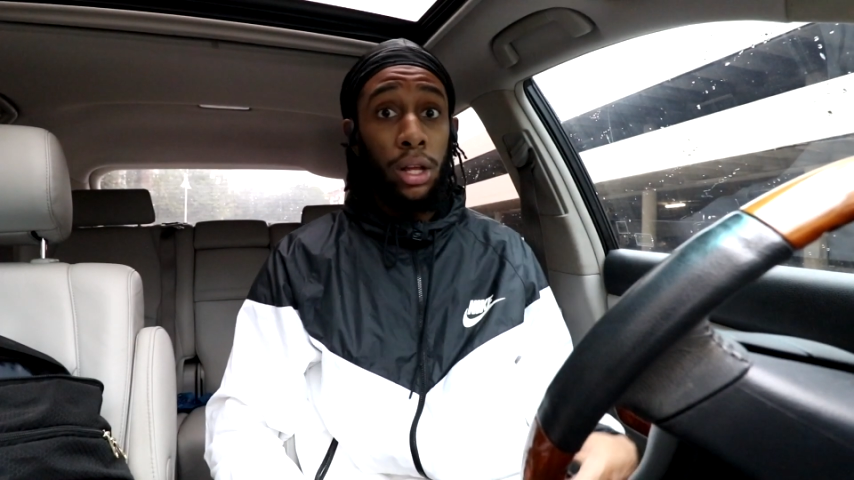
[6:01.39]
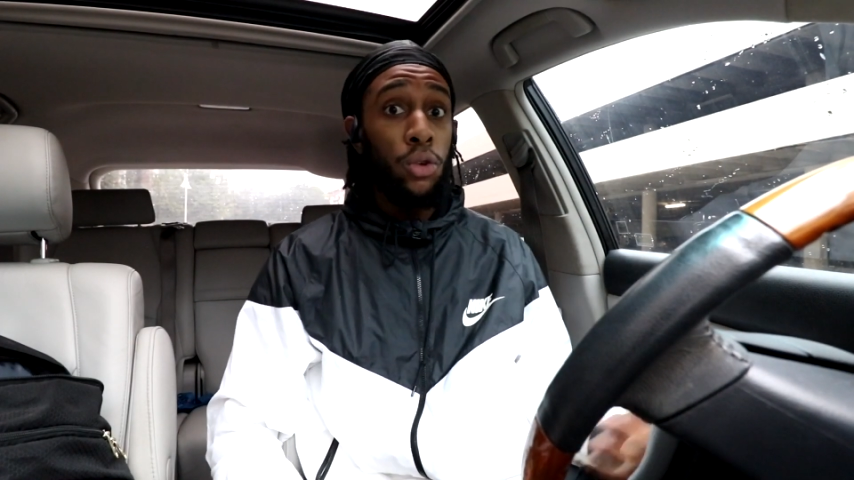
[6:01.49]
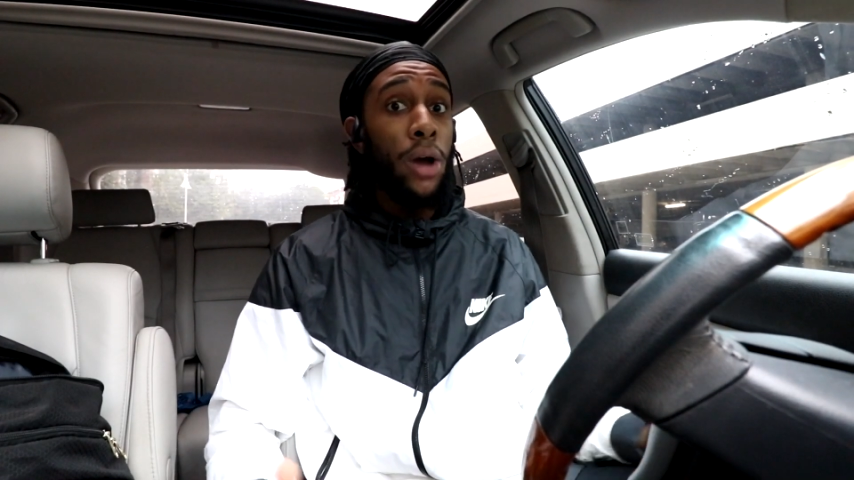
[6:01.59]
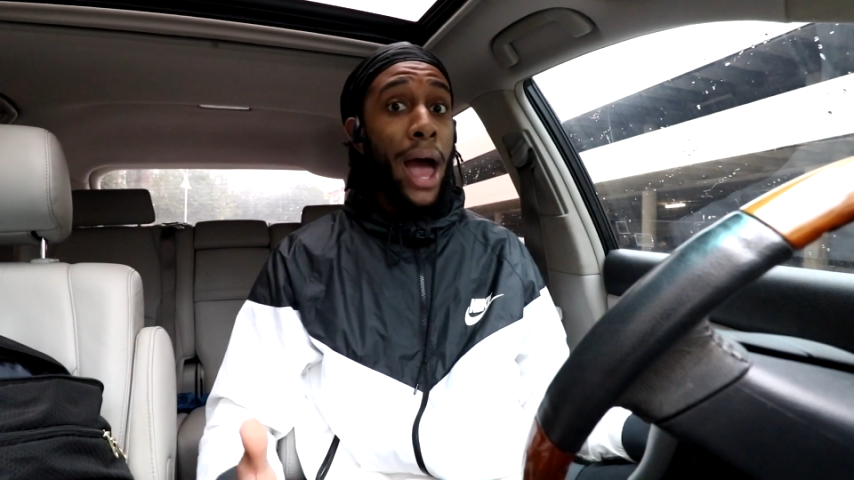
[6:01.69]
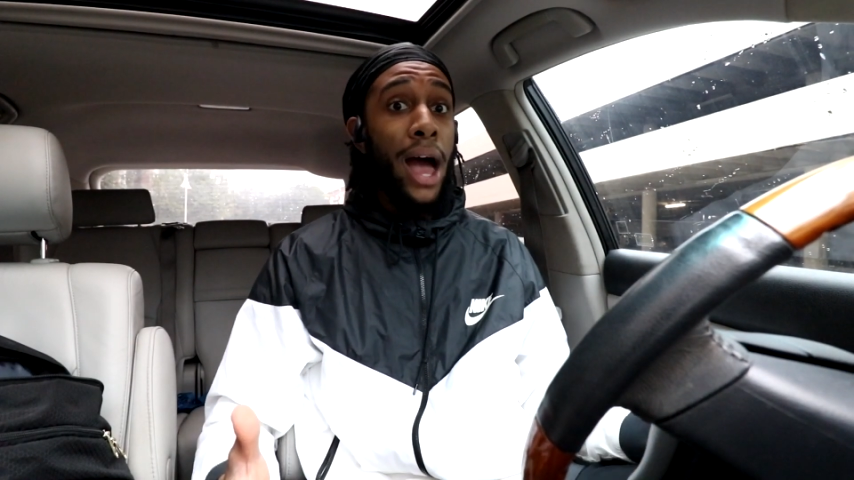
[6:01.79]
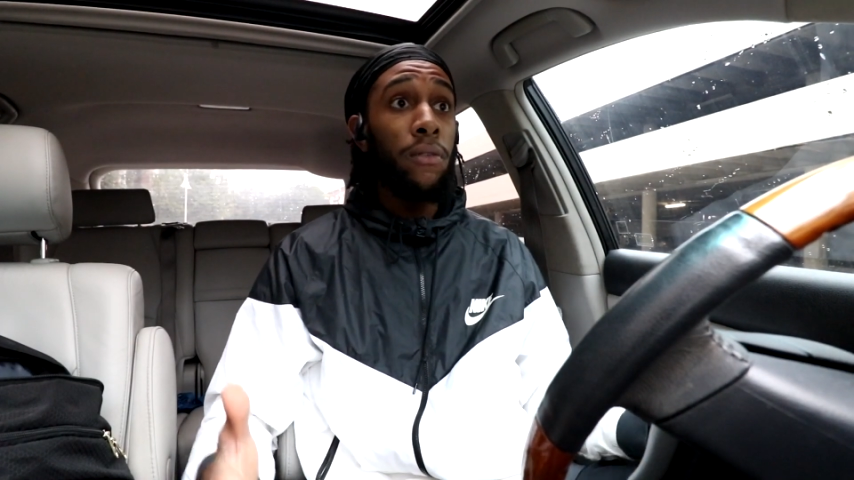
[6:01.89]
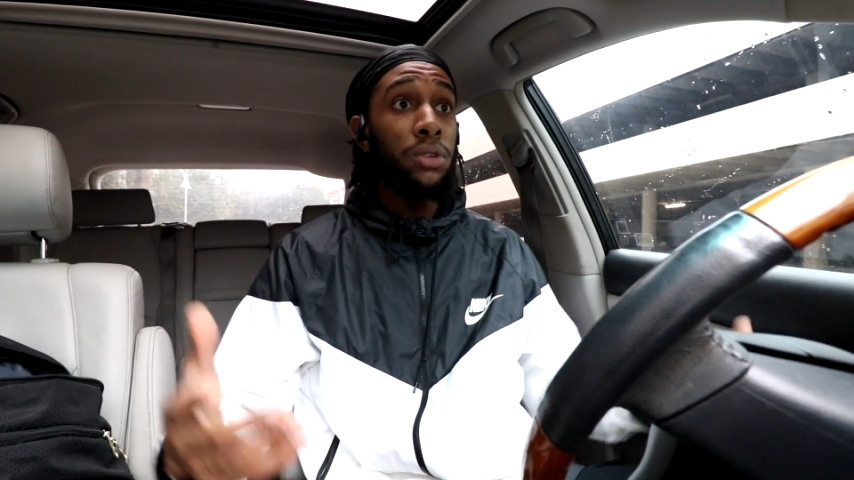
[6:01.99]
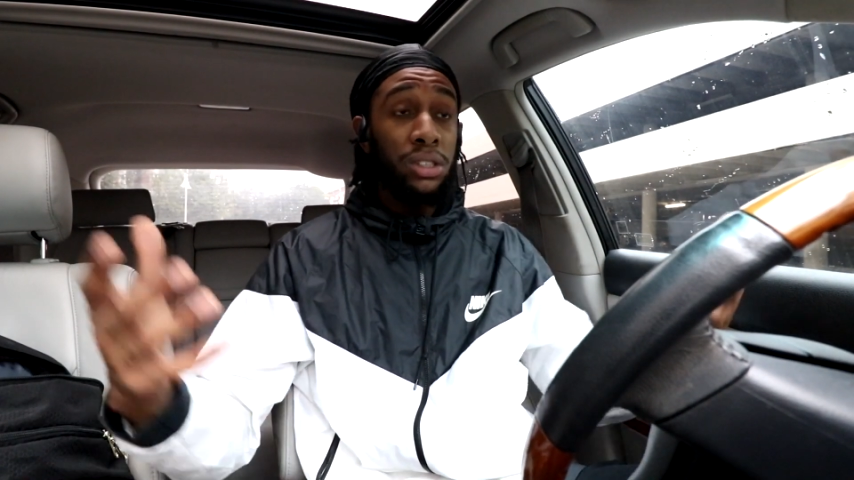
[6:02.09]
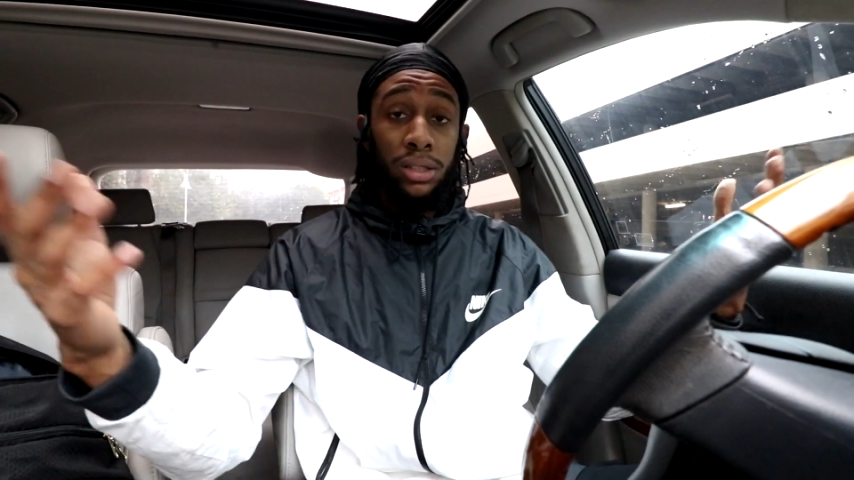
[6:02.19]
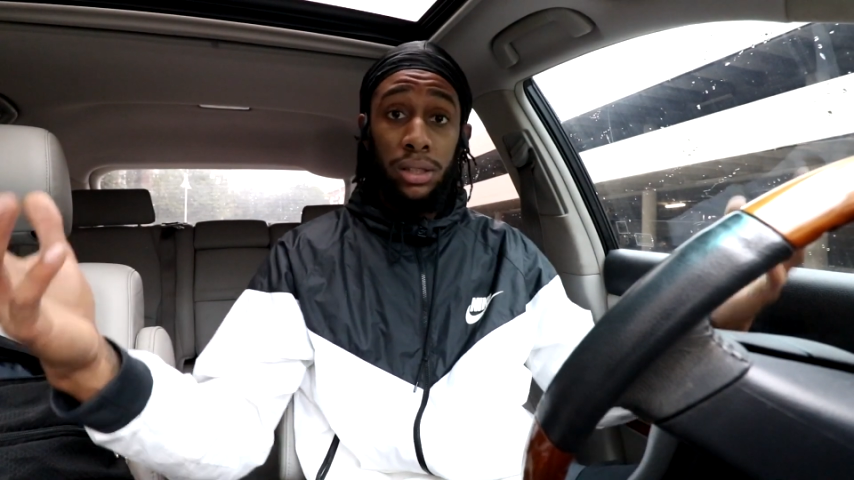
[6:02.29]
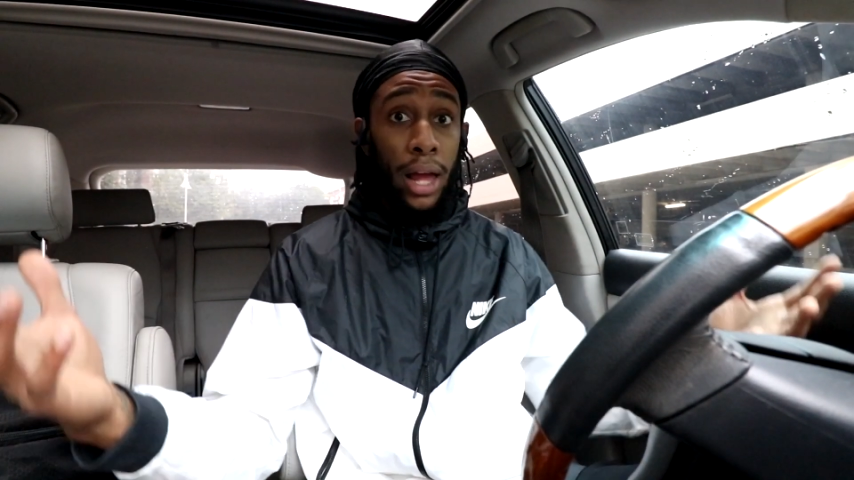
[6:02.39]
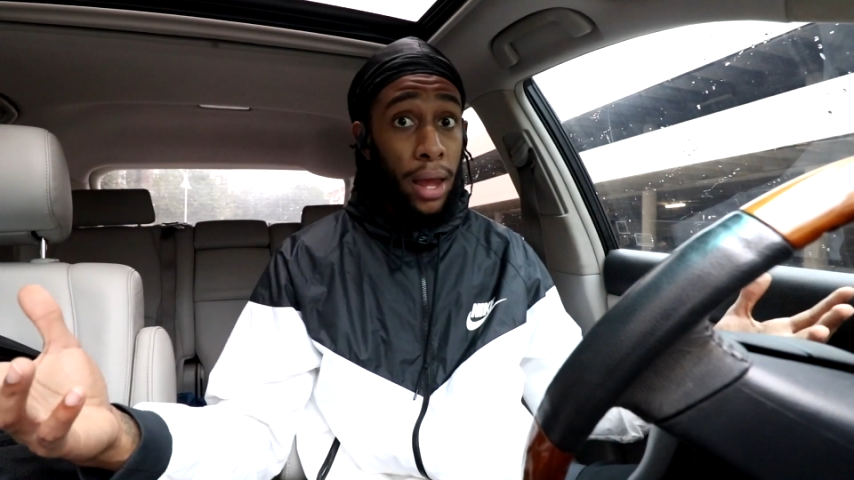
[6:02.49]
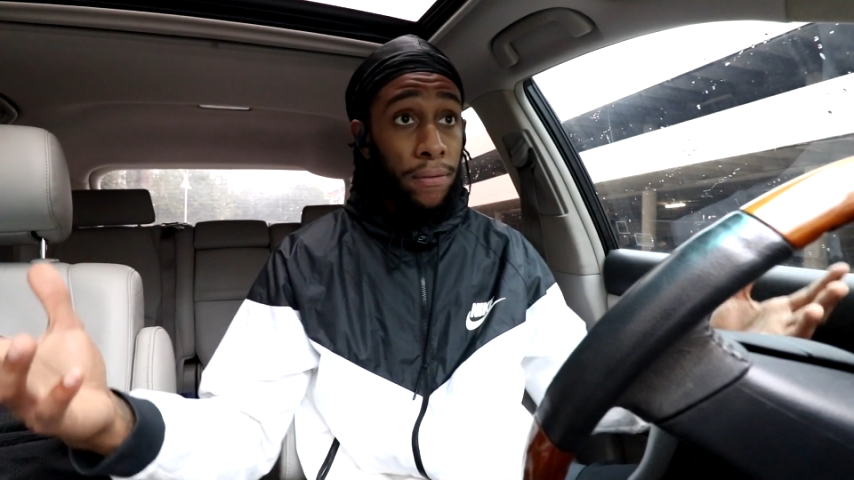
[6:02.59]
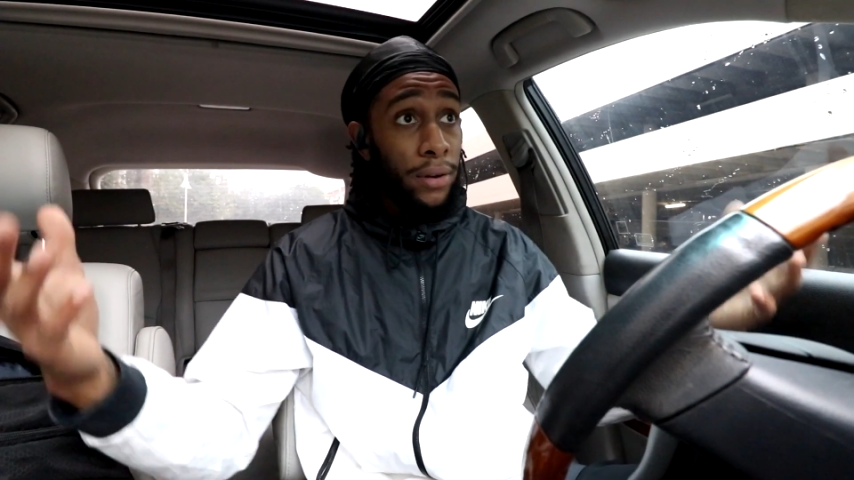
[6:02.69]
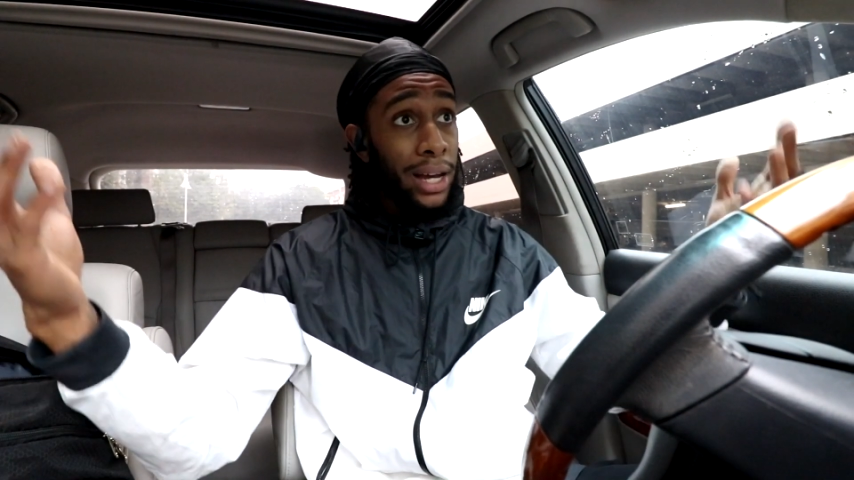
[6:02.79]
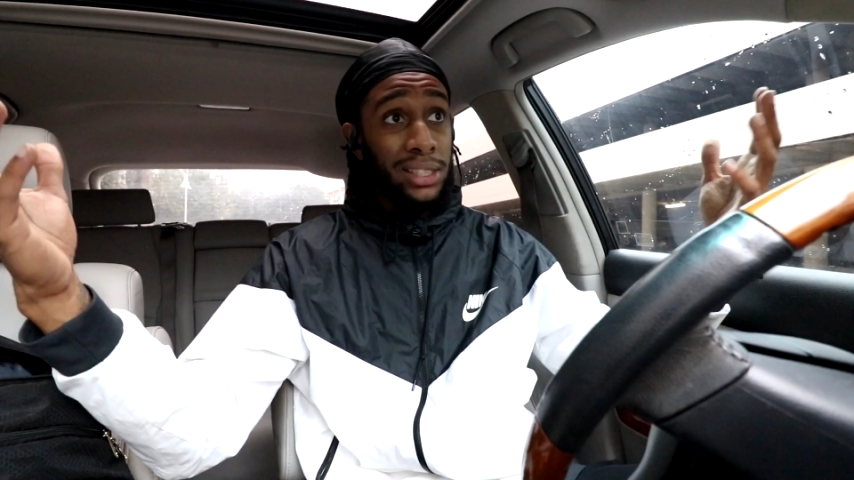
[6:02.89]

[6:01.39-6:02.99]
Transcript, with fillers: you have, which is life. And